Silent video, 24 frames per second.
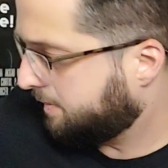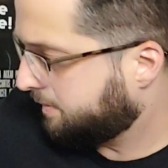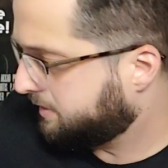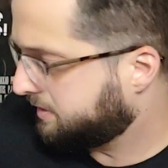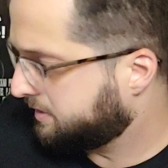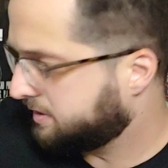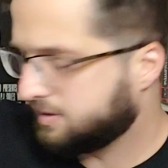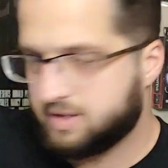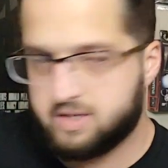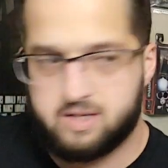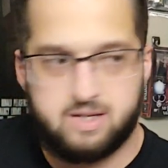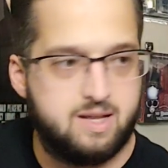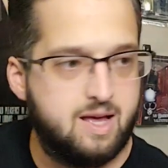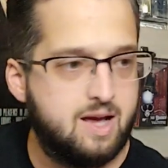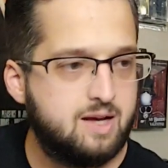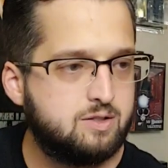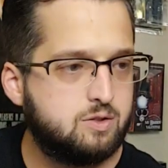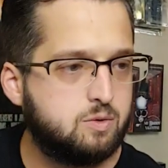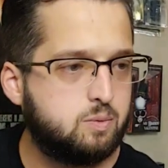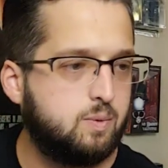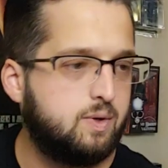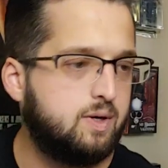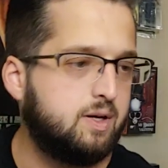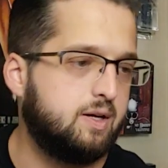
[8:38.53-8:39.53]
So the
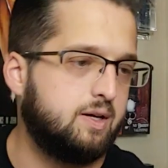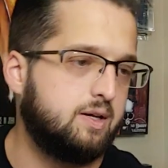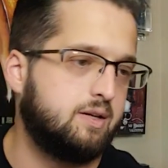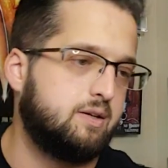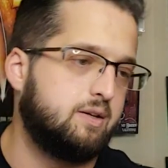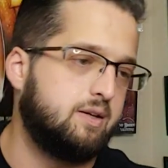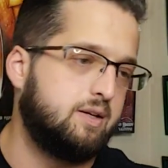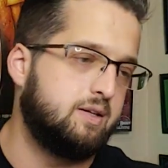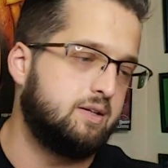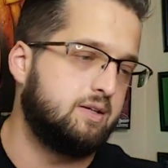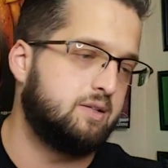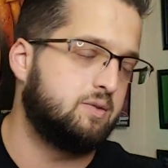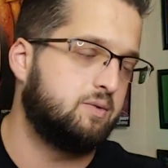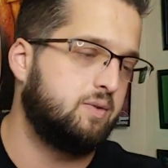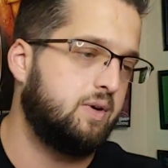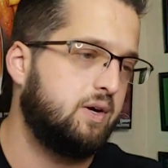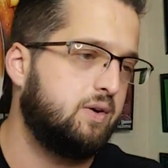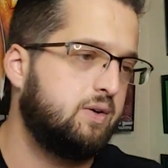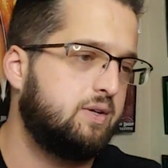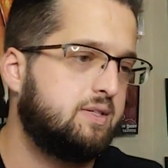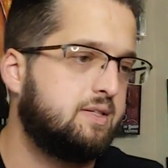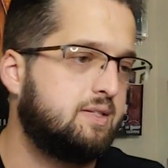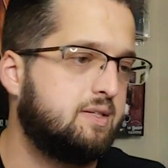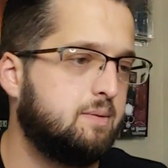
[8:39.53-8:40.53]
next one is
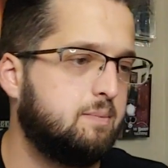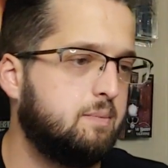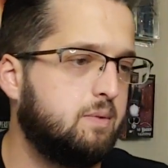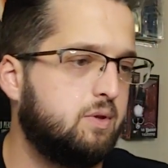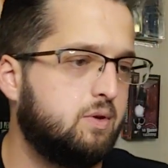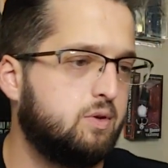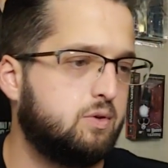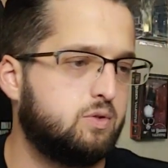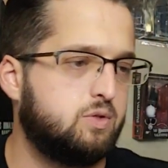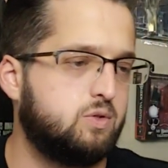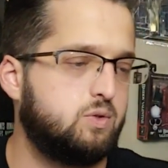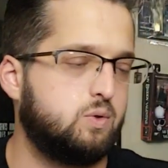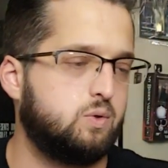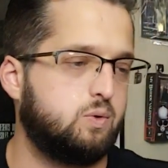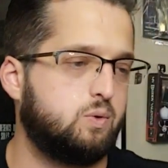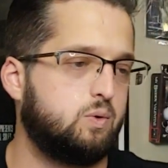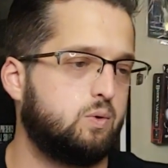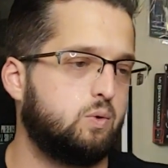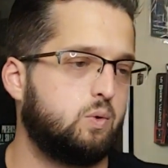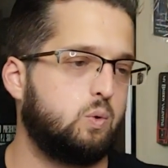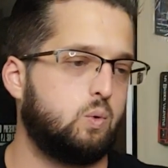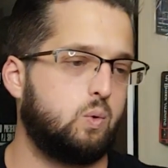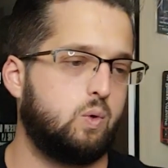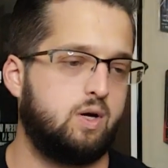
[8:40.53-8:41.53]
very similar
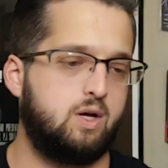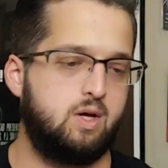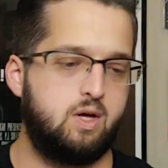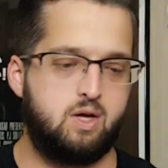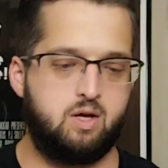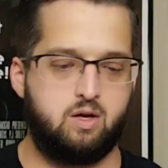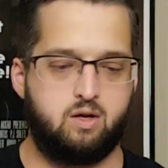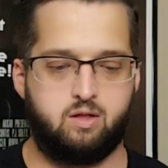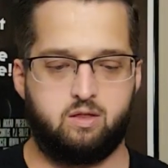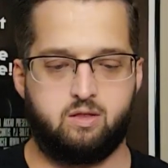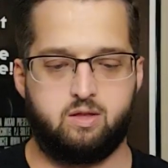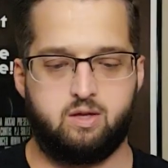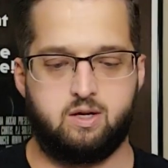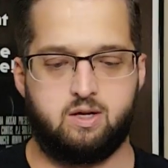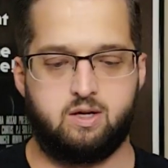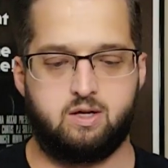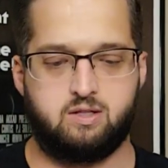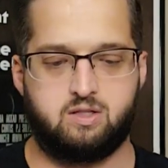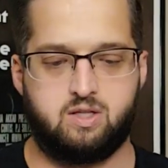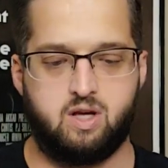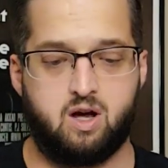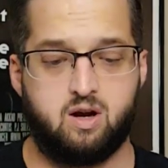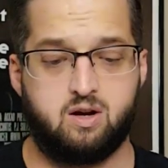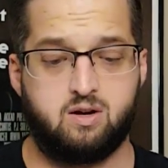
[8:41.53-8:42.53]
to
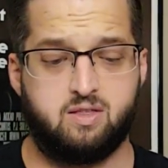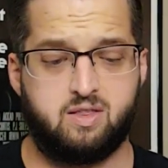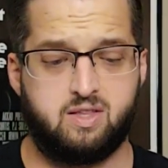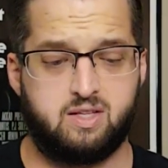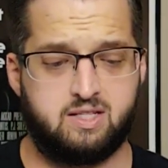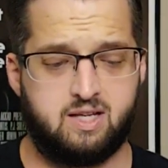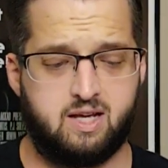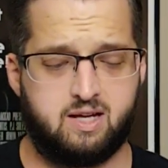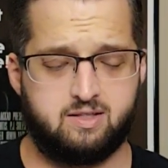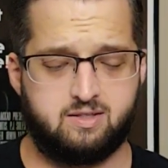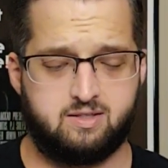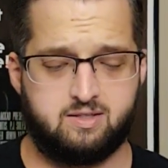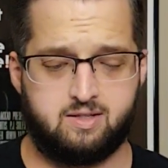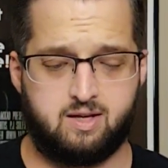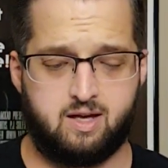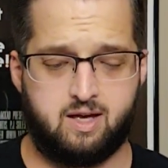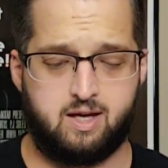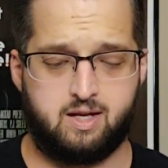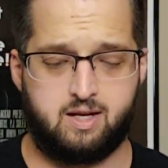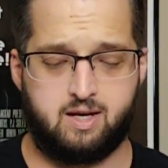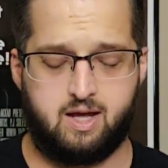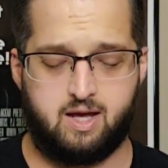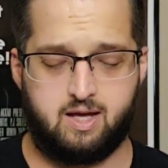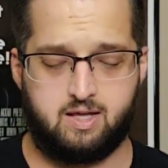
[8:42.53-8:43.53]
the Dawn of the Dead
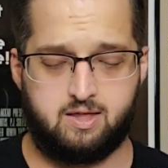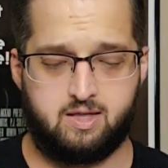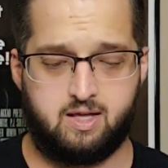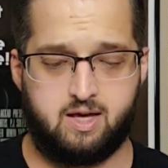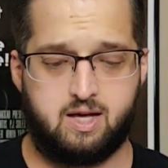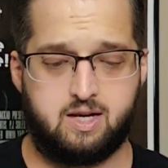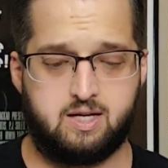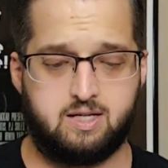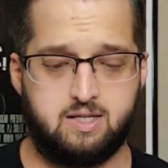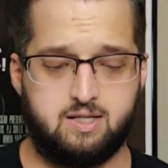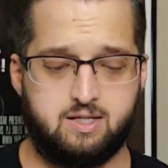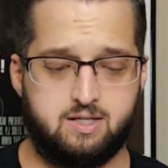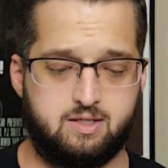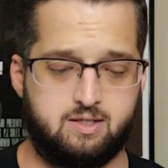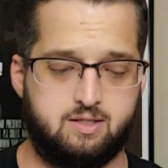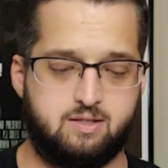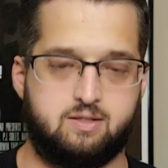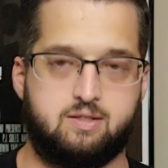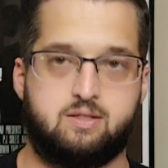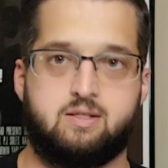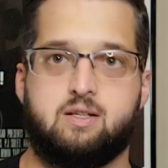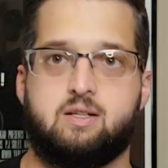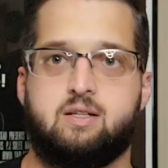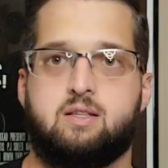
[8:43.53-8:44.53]
set, and that
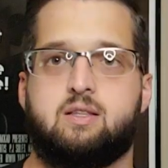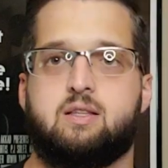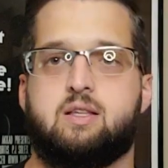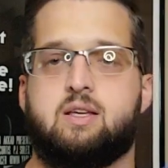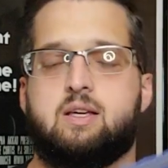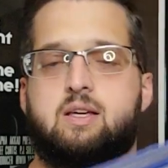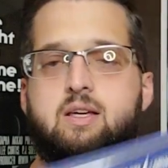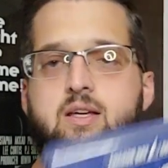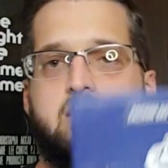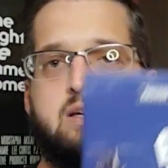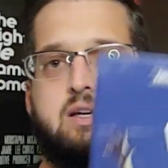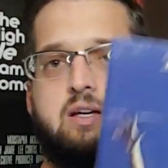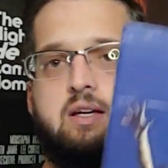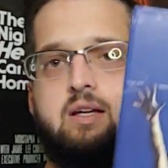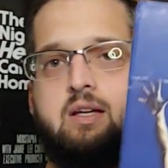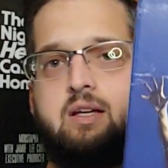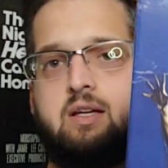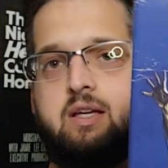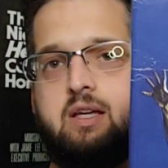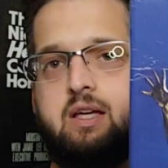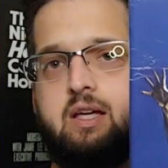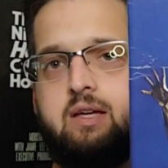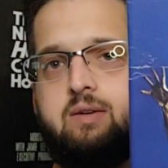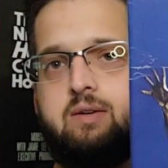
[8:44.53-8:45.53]
is the
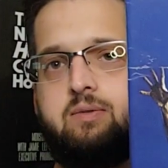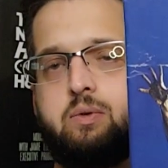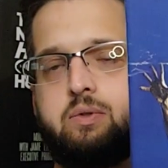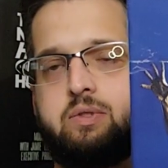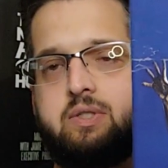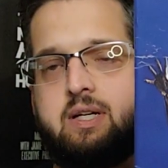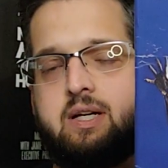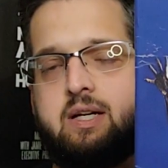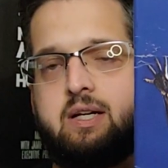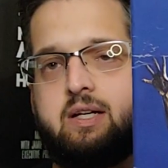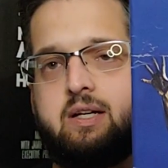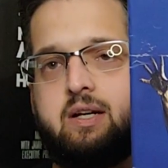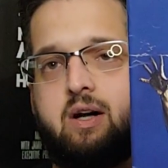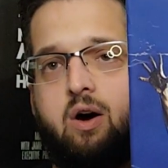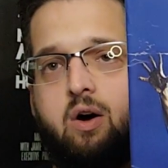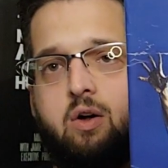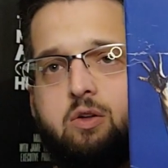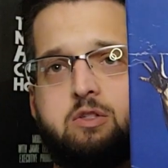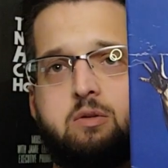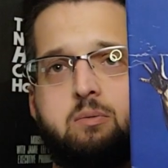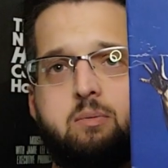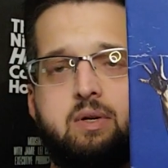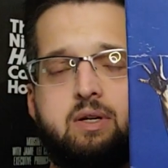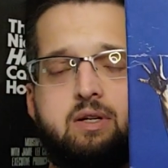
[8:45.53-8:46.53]
Evil Dead
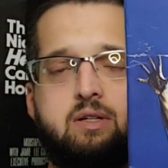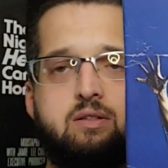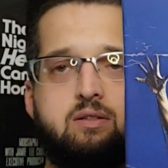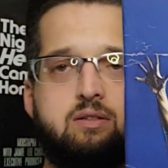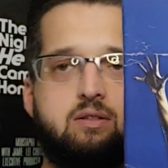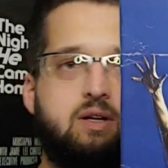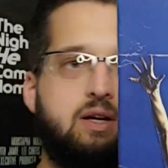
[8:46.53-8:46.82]
Ultimate